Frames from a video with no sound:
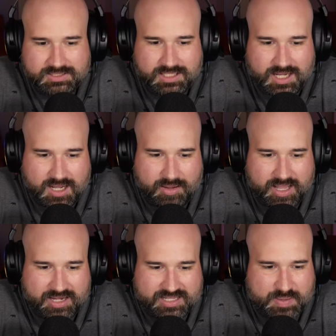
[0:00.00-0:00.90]
uh,
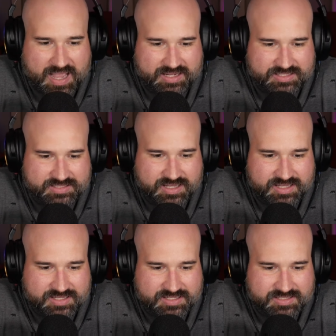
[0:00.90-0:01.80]
and he's back at his
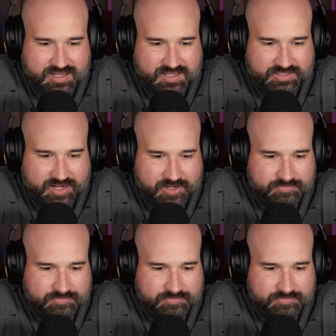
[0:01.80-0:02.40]
his uh, lair,